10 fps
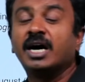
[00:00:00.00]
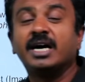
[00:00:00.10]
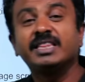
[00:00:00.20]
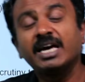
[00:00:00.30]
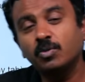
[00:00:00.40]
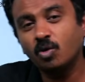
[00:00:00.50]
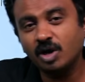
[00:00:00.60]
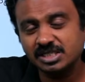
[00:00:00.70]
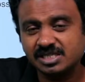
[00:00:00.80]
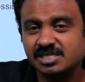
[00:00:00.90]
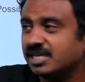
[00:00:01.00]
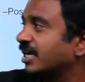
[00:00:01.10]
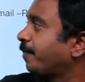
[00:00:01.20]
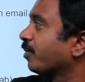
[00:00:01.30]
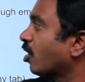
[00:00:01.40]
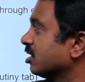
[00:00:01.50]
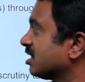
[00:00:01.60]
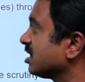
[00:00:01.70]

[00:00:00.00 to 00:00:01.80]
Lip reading: There was a process